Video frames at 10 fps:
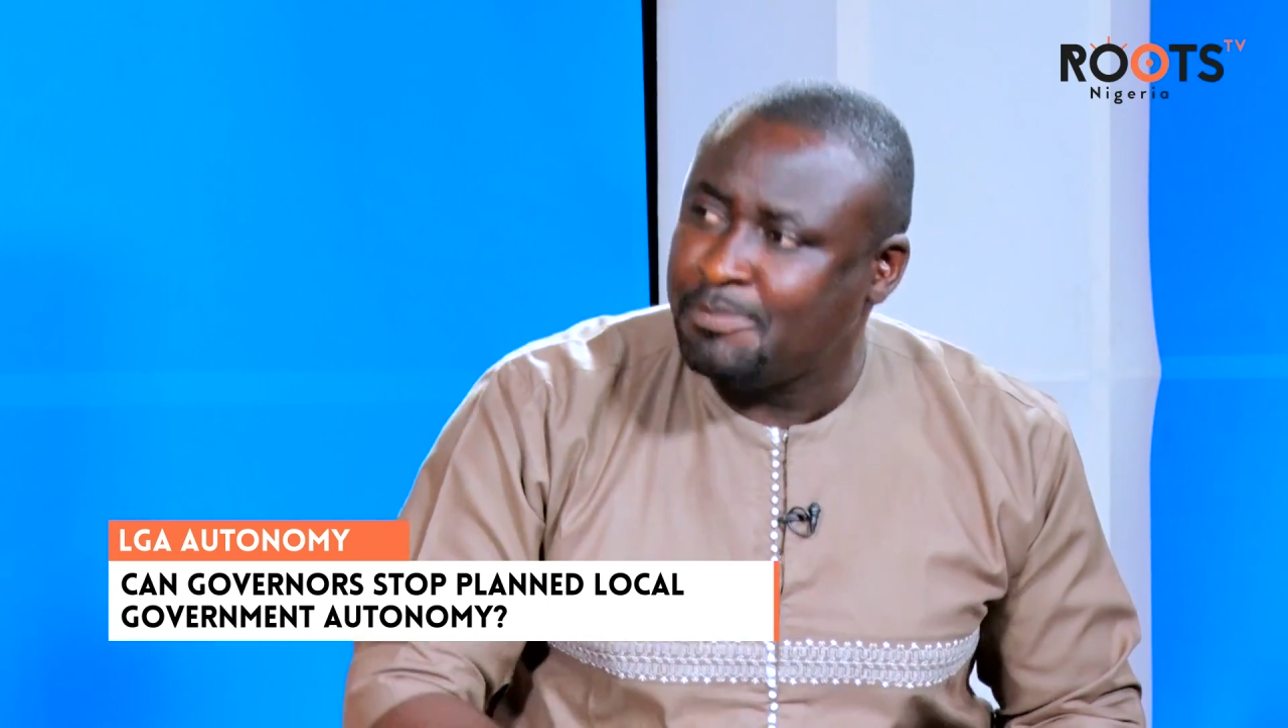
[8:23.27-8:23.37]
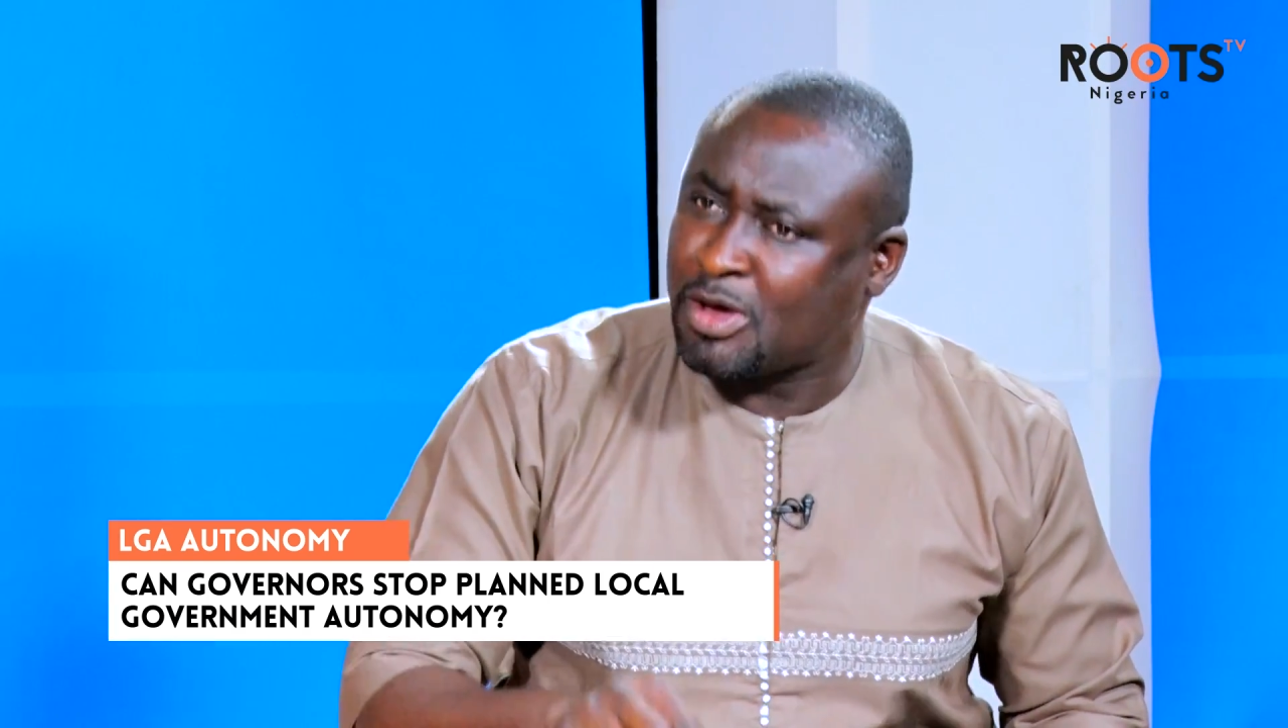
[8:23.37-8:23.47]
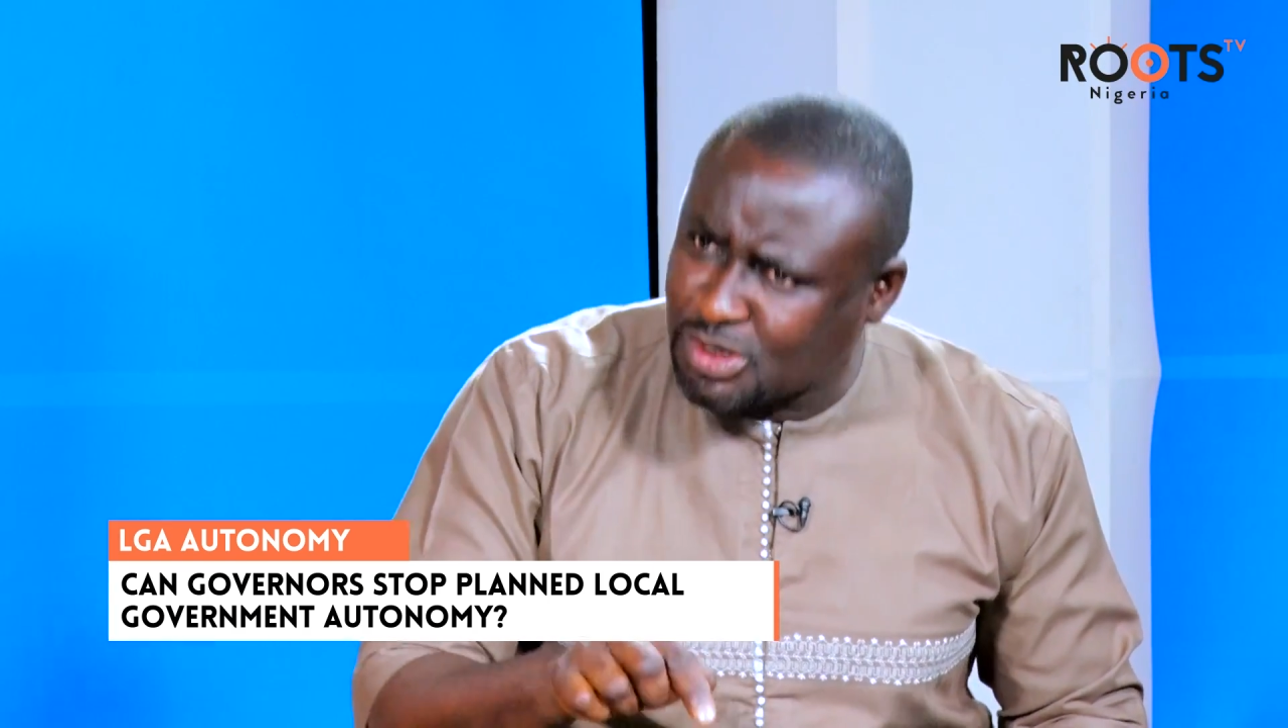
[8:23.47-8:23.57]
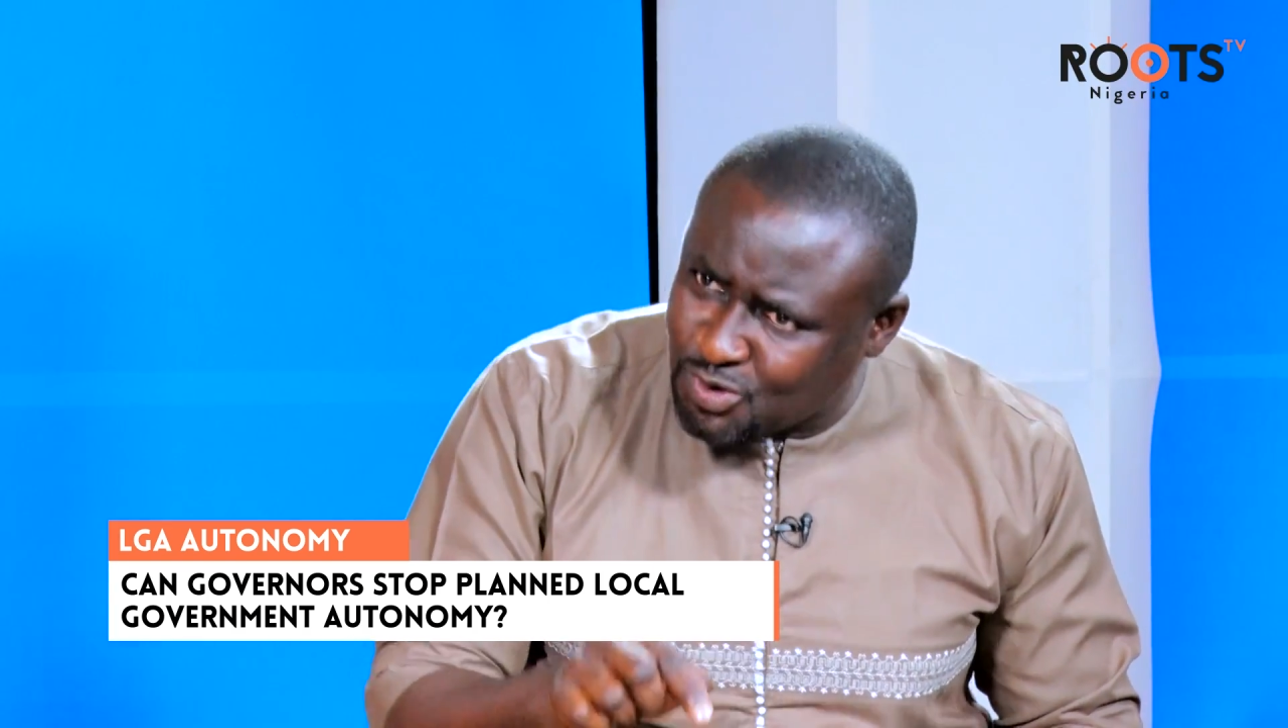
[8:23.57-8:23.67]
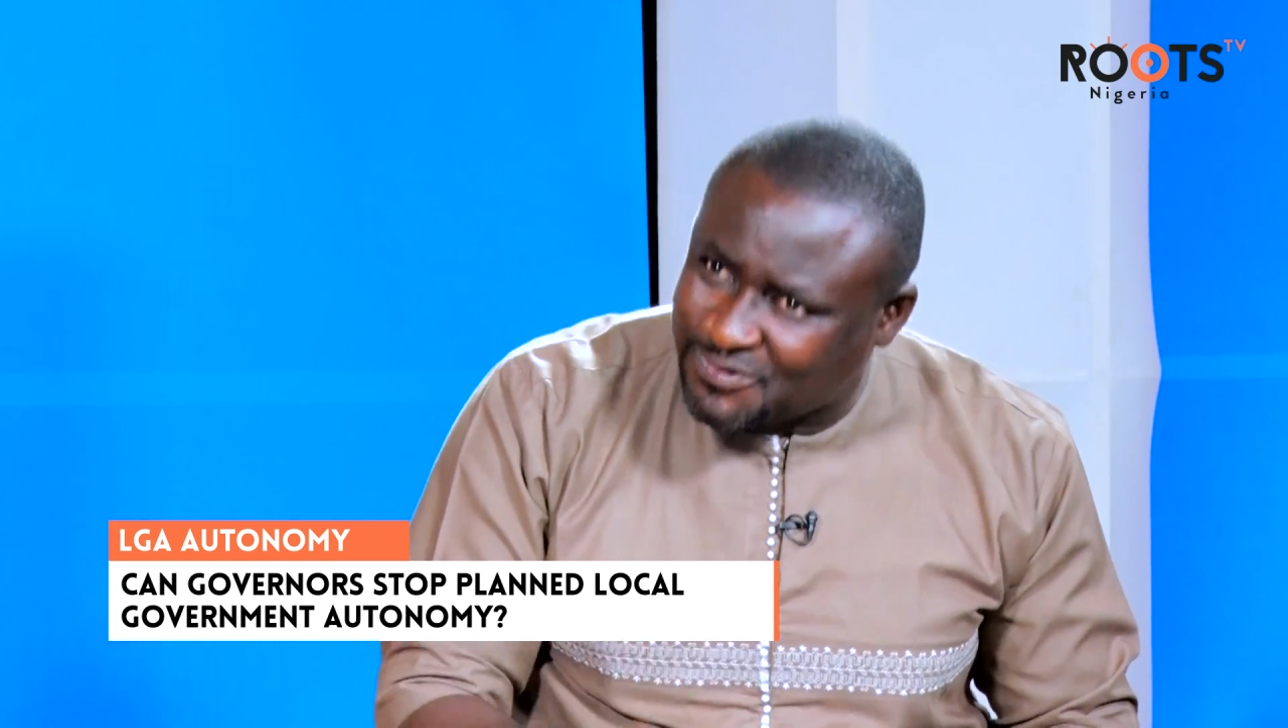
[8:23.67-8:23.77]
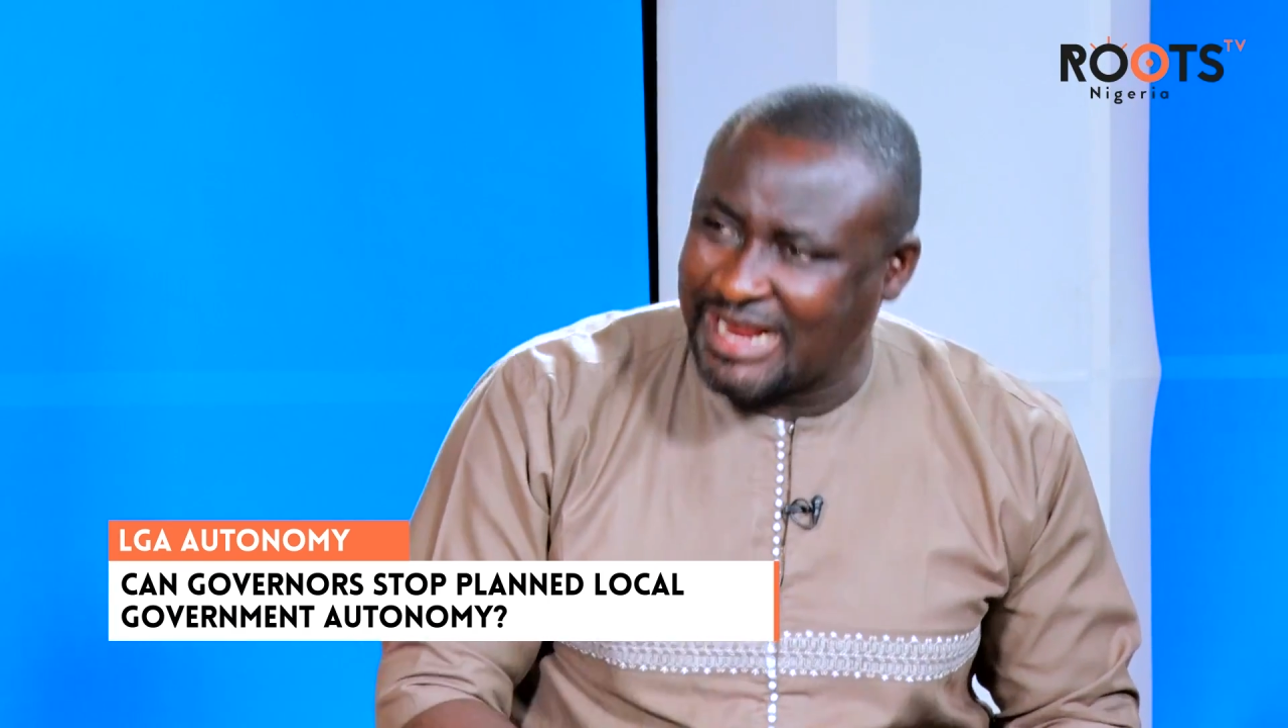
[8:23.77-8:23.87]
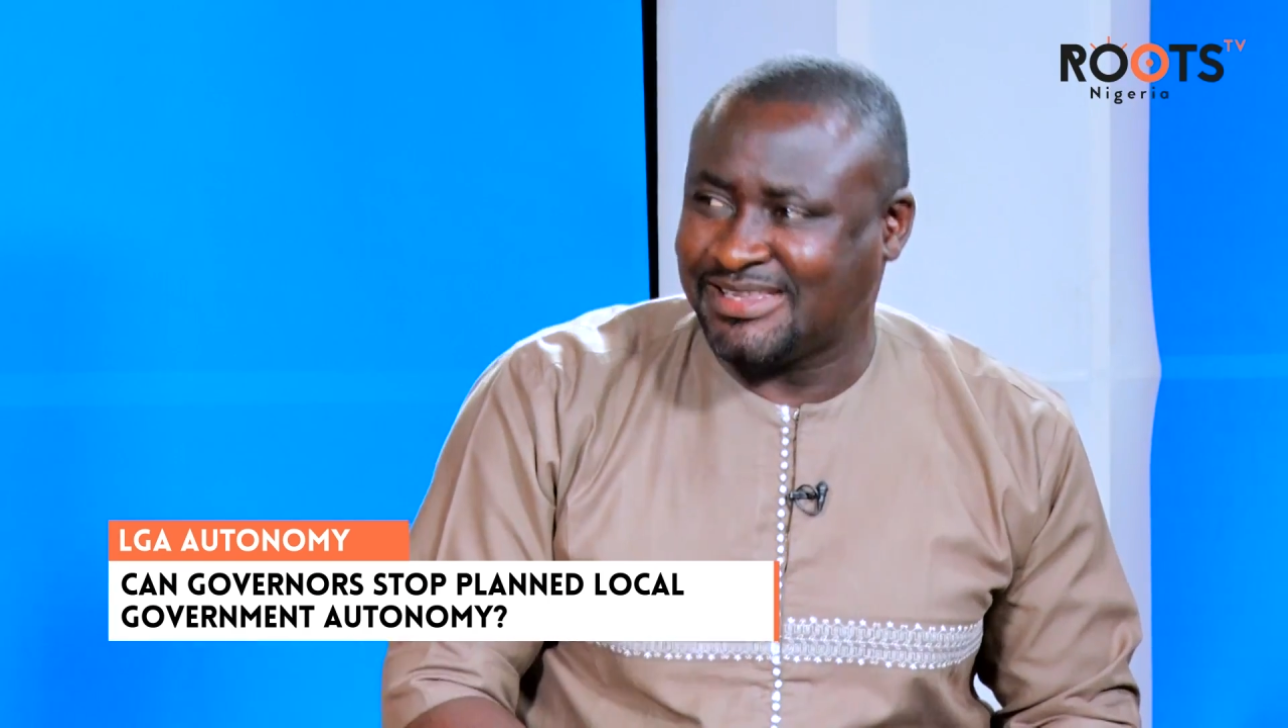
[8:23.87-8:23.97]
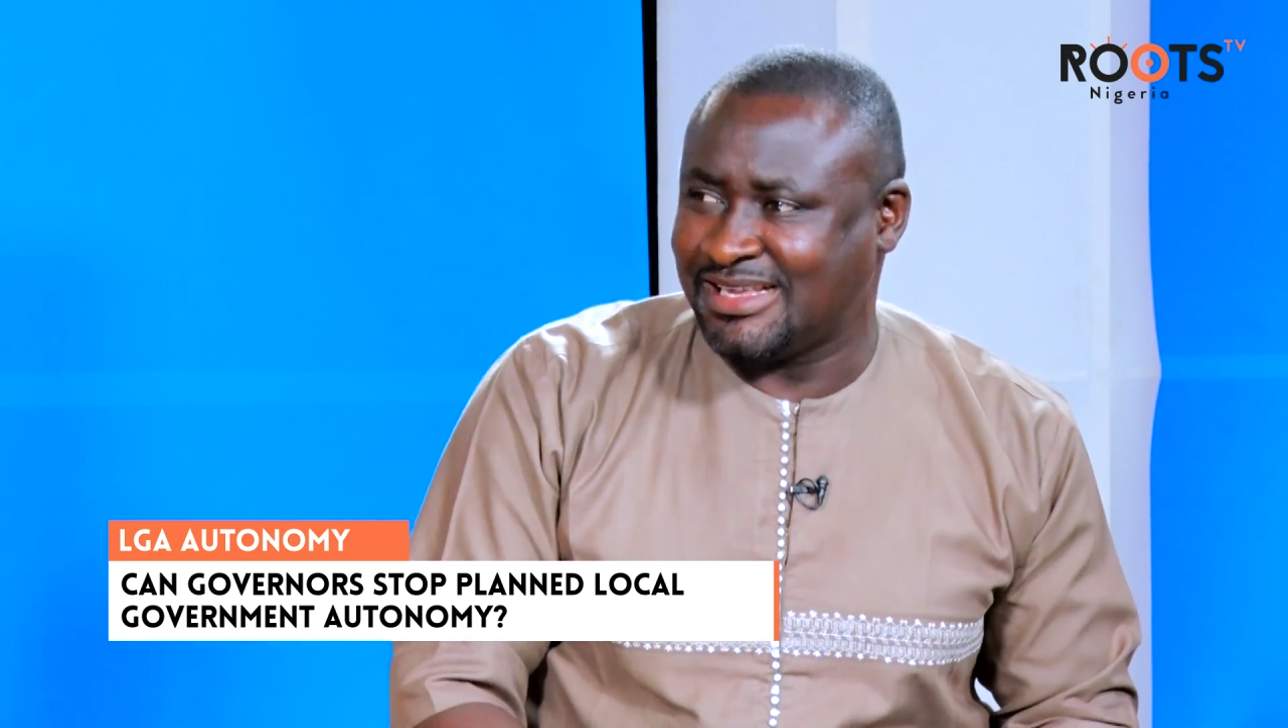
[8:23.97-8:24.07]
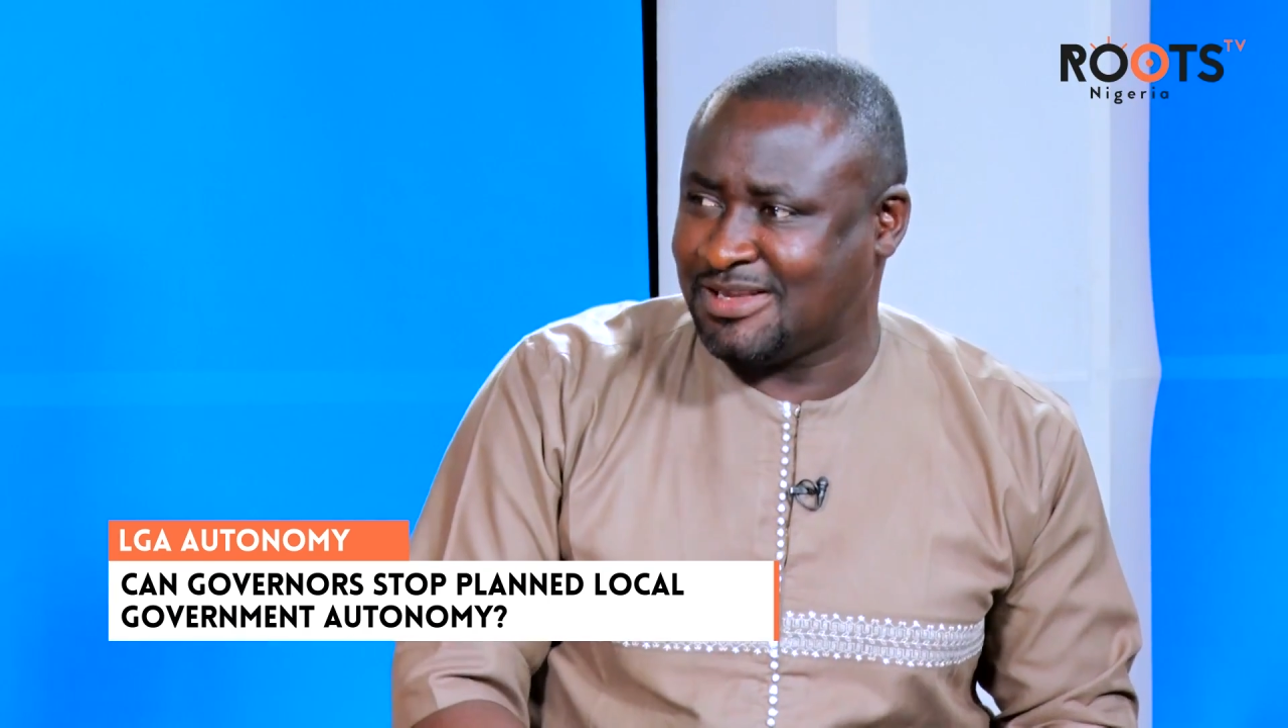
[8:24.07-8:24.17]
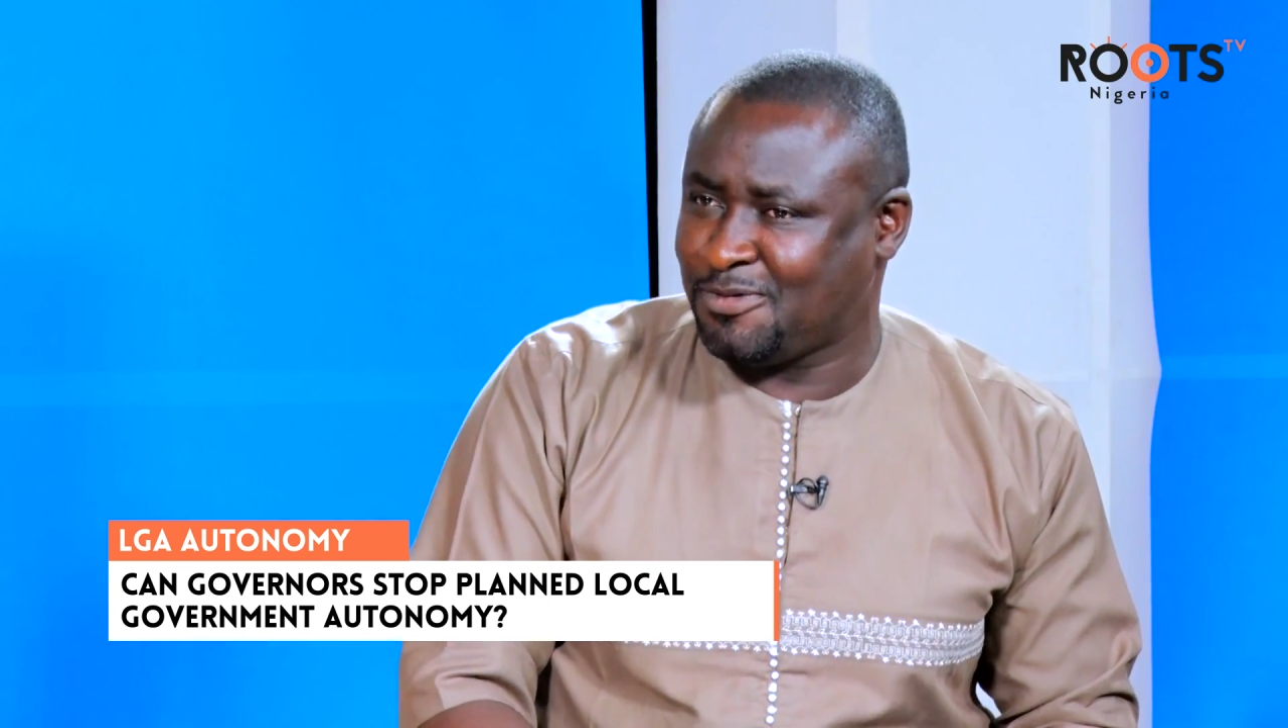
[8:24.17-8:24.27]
because we've tested